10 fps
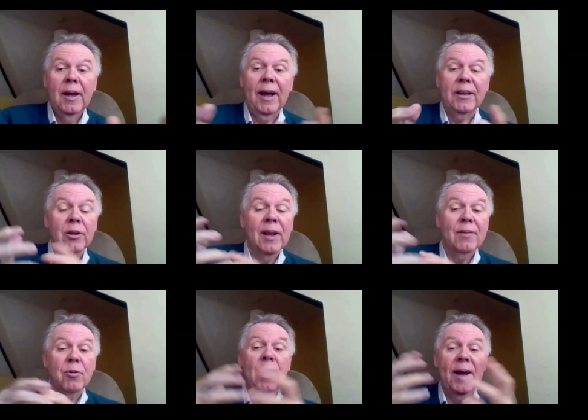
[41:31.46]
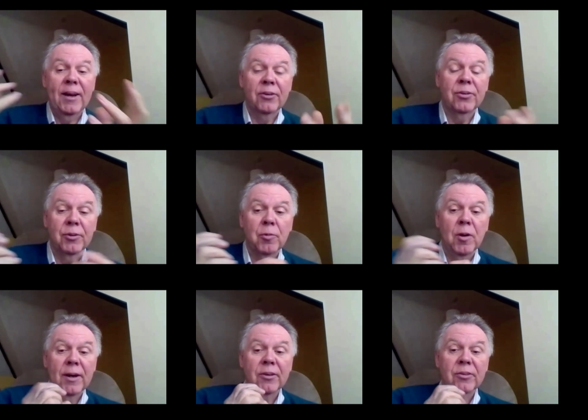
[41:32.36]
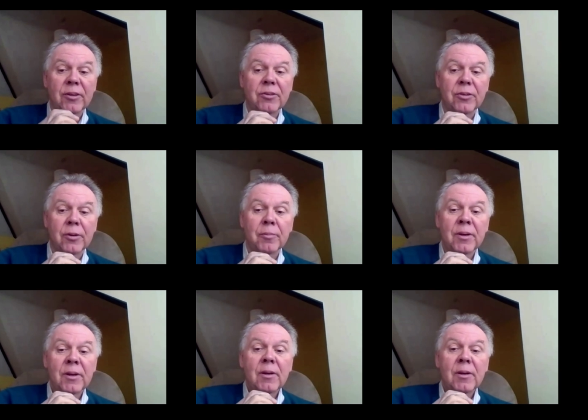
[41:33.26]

and you'll have awareness of the wider system